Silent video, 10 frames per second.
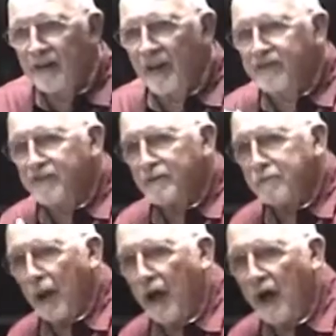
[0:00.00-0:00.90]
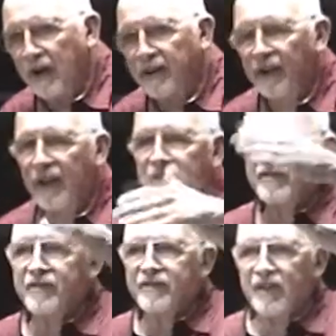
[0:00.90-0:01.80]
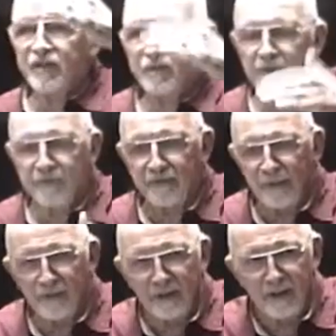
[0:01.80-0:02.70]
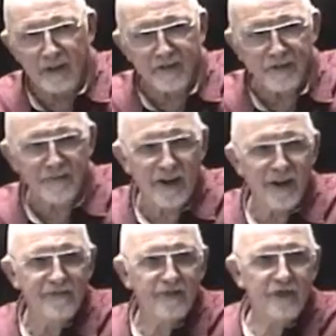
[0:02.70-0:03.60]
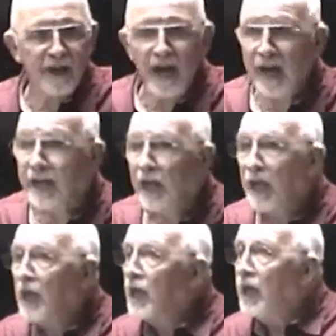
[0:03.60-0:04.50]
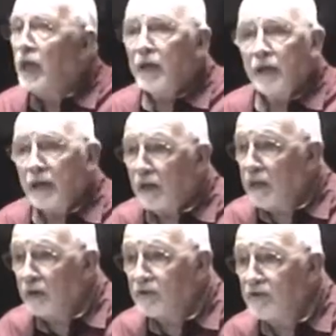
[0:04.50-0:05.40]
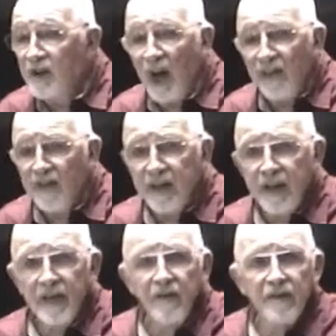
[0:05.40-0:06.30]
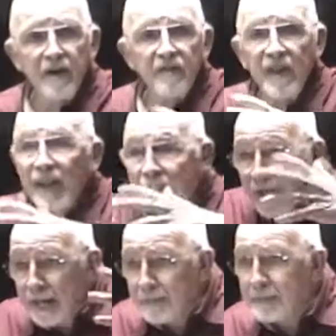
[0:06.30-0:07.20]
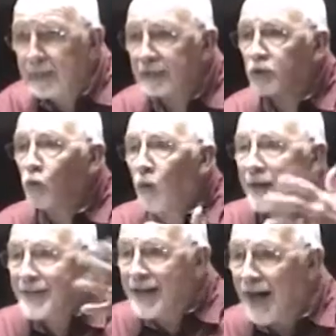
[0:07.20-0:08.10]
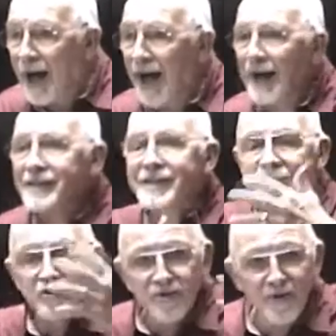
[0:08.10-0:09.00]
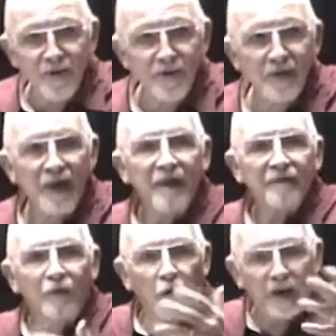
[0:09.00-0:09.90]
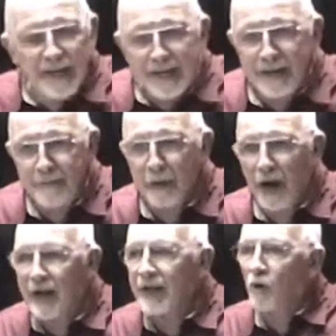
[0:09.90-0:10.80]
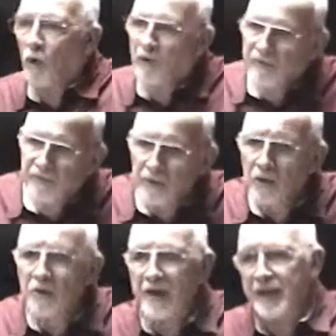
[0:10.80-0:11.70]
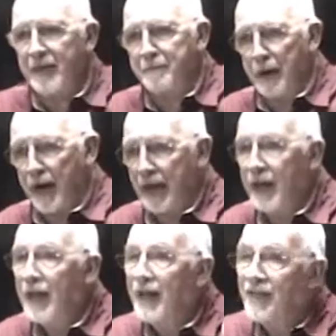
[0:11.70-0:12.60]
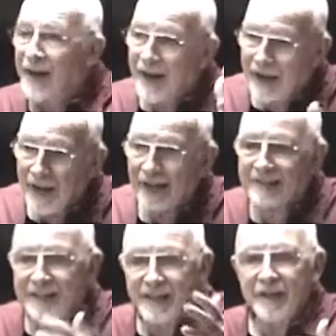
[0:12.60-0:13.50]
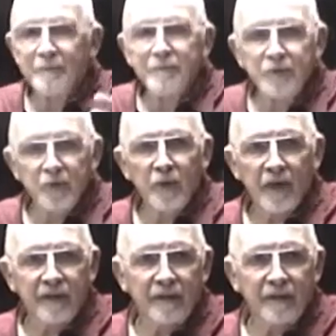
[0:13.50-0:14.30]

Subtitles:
unless you're blonde, unless you're 6'4", unless you're 5'9". There's nothing in there that limits what God can do for anybody or through anybody that lets him do it.